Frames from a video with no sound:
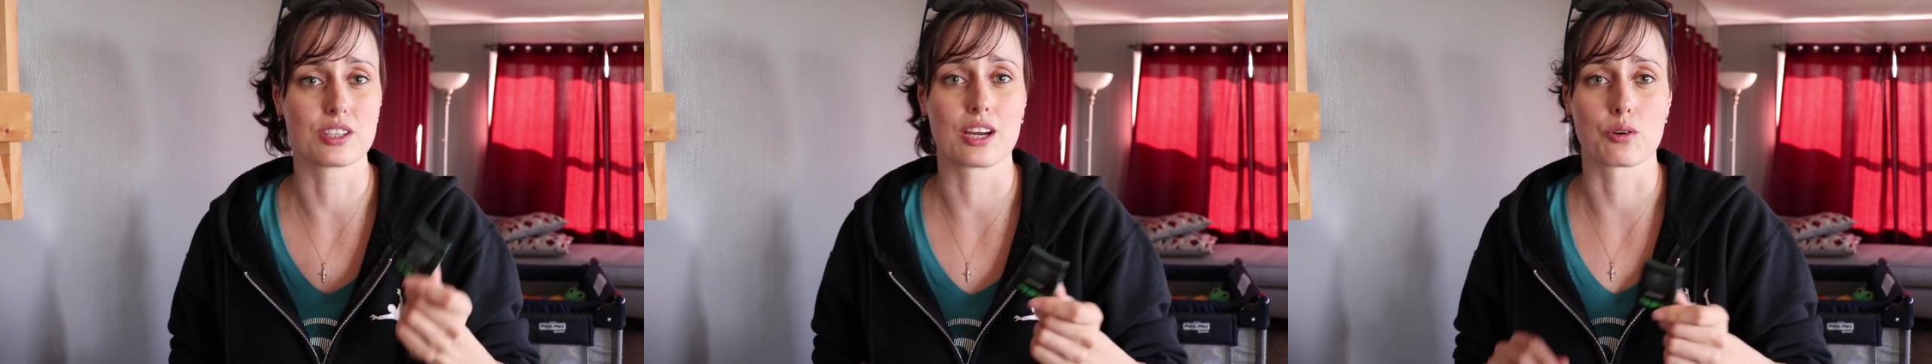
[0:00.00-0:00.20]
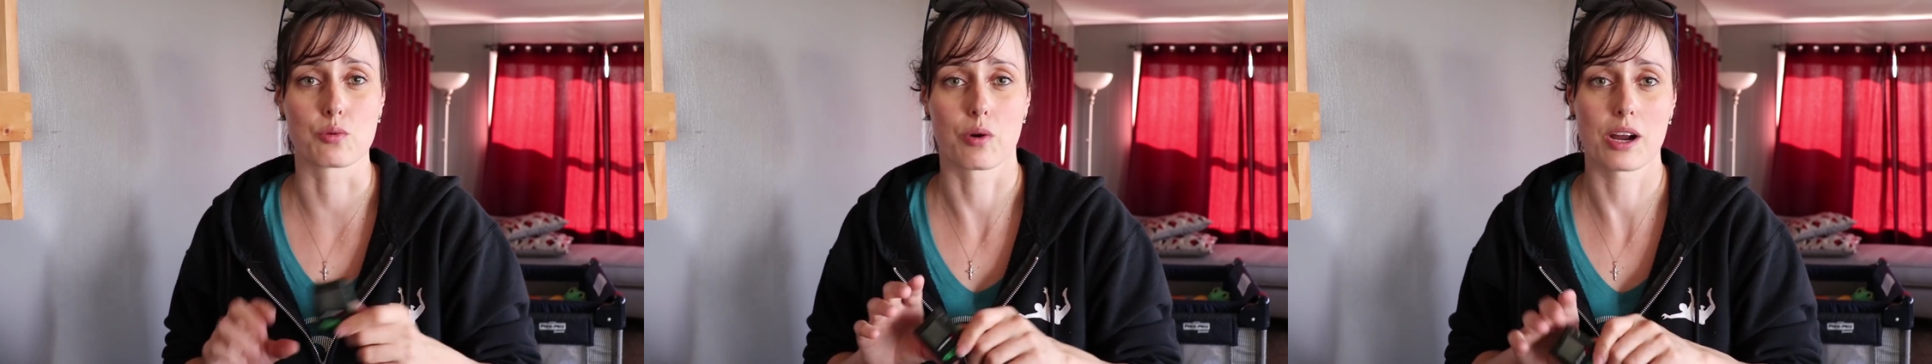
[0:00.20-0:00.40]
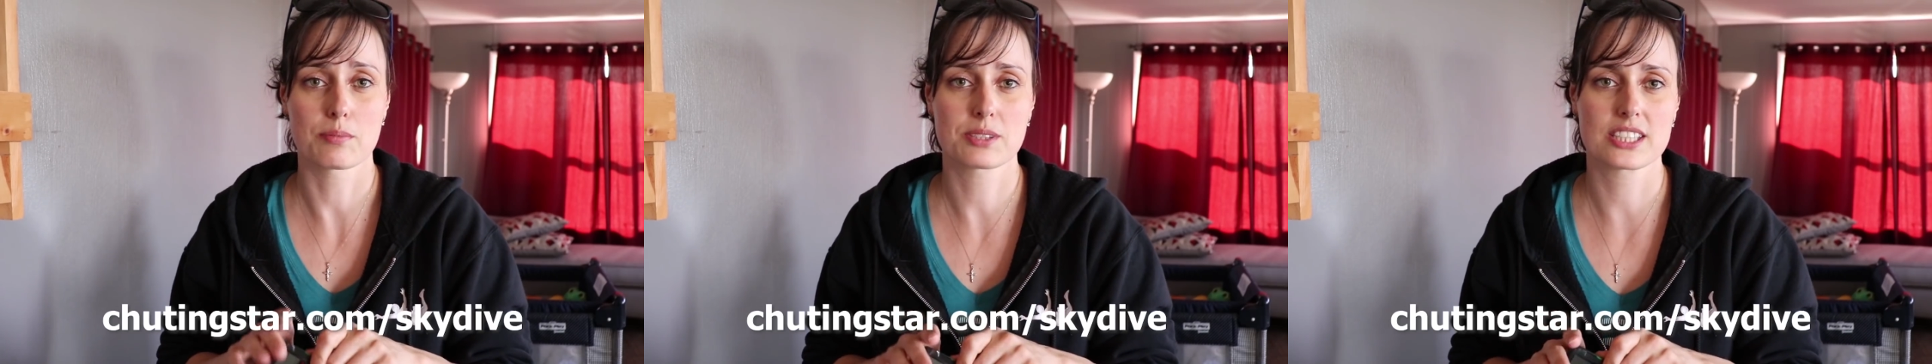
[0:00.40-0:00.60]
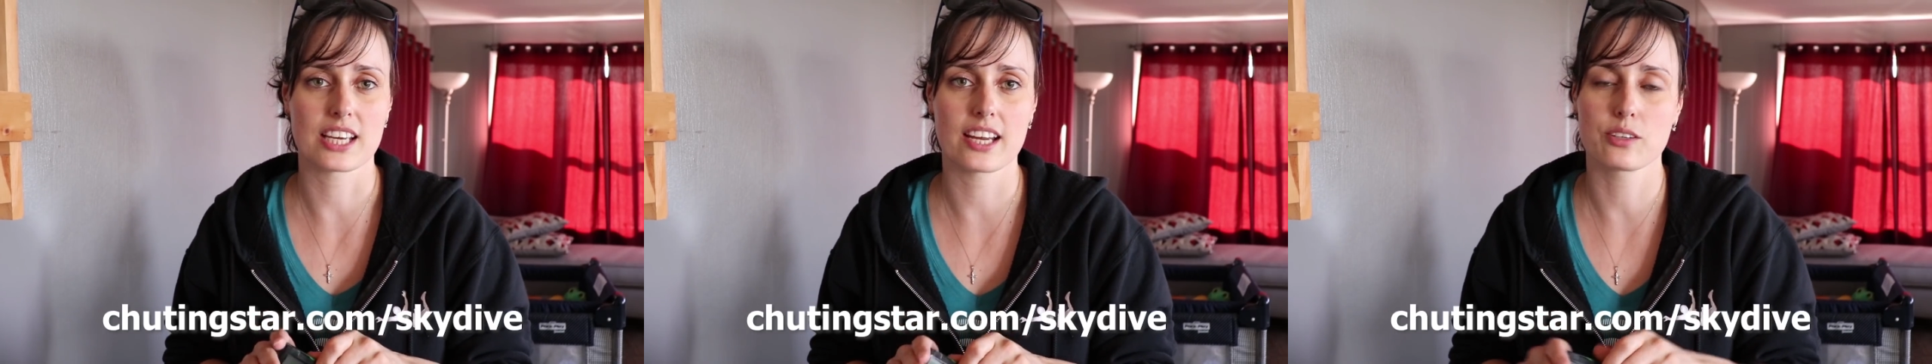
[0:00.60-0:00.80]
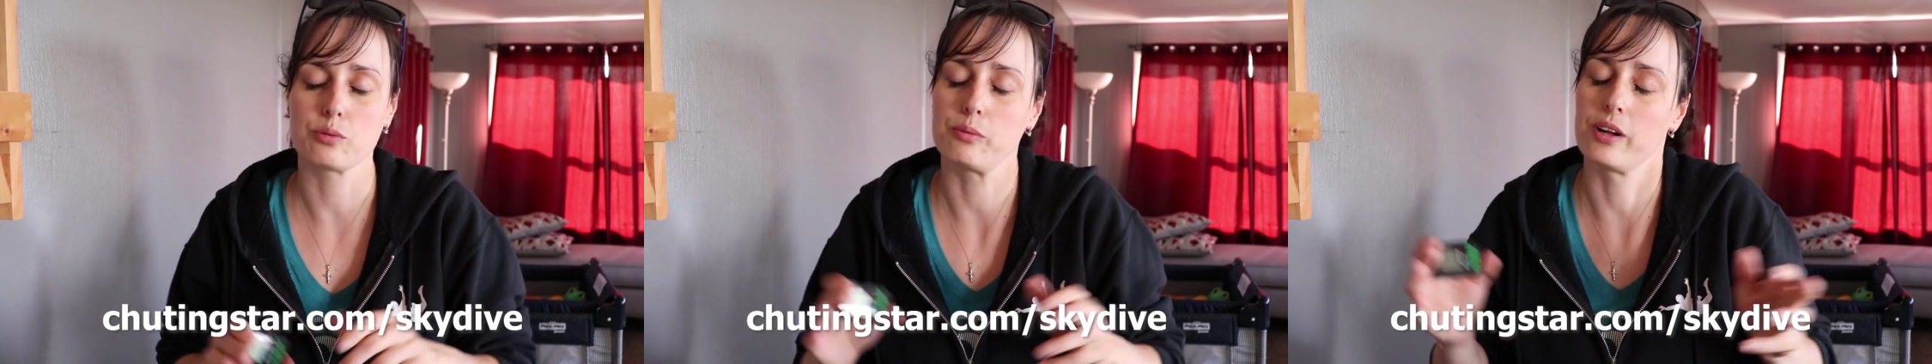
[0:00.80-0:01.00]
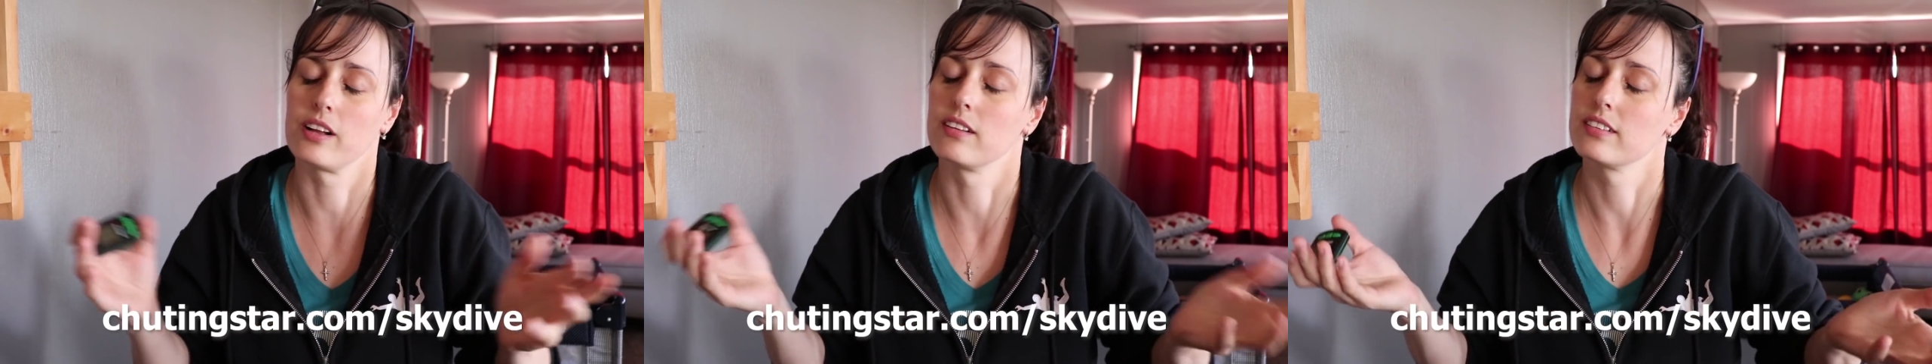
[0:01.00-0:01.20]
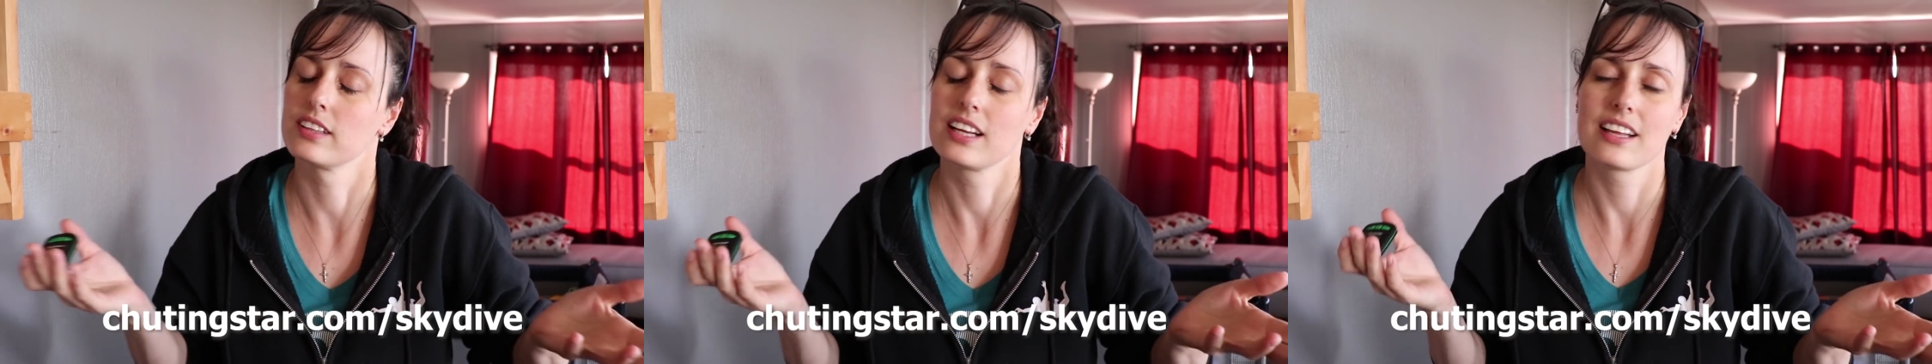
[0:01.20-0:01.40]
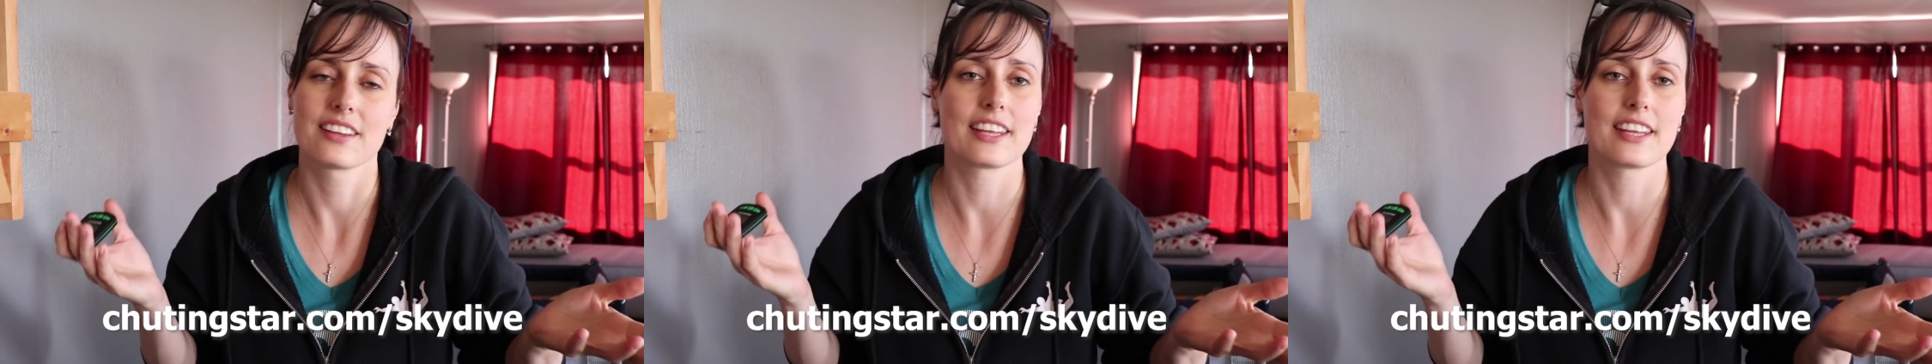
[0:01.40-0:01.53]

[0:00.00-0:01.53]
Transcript: their website, well,